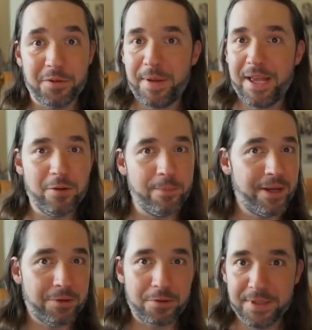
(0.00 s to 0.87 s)
They're paying their
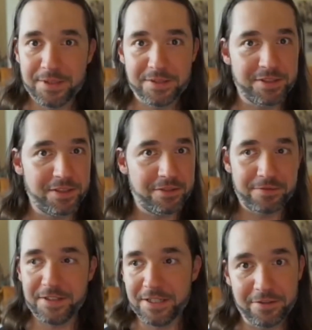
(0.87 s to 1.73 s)
medical bills, they're
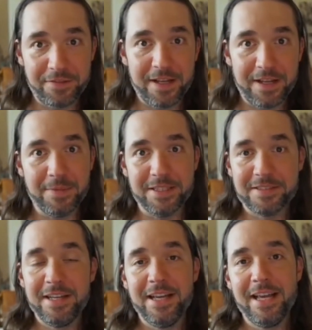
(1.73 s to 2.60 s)
feeding their
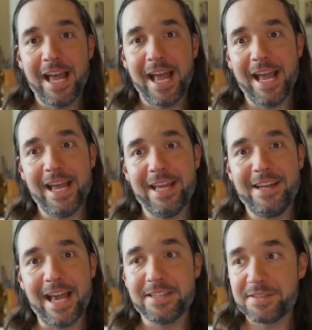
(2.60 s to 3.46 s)
families,
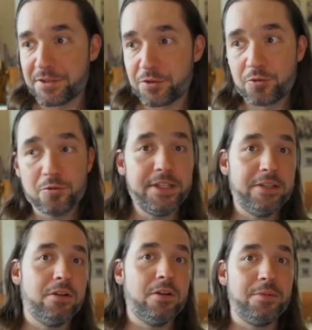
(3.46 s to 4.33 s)
and and it's a truly
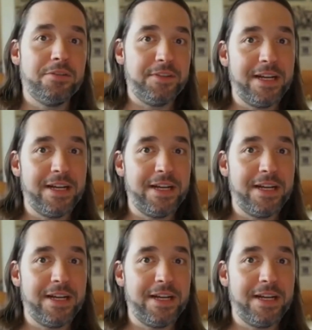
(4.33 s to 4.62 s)
global